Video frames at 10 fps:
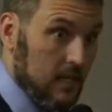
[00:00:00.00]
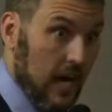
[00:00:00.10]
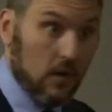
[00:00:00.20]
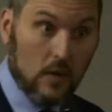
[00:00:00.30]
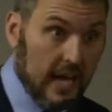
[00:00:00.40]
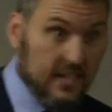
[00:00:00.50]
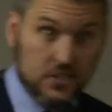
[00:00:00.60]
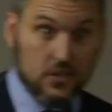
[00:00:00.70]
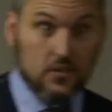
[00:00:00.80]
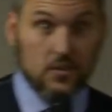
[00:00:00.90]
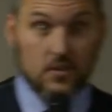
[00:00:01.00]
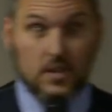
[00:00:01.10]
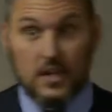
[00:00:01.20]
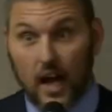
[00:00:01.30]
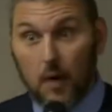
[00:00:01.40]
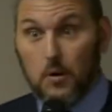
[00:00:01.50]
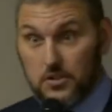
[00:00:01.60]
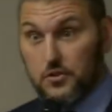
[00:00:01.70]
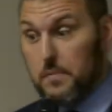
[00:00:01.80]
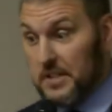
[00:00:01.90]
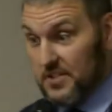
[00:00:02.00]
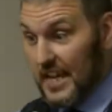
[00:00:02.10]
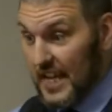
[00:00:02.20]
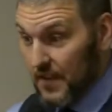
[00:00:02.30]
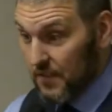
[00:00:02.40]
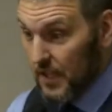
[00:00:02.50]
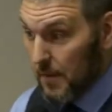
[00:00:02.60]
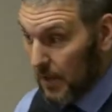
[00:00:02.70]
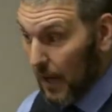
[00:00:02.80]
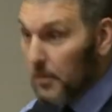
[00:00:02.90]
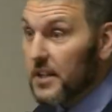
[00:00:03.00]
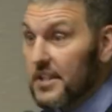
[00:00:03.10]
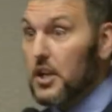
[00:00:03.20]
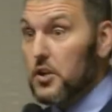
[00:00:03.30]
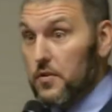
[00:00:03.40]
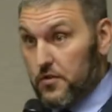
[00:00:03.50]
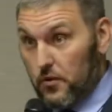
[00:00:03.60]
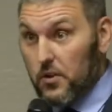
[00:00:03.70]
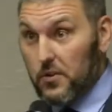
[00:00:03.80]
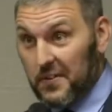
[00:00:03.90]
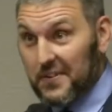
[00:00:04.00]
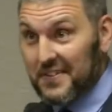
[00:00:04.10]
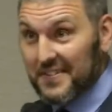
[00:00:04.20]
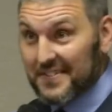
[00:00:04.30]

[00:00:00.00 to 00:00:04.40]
I don't hate you. I want you to be saved, but I'm going to tell you the truth.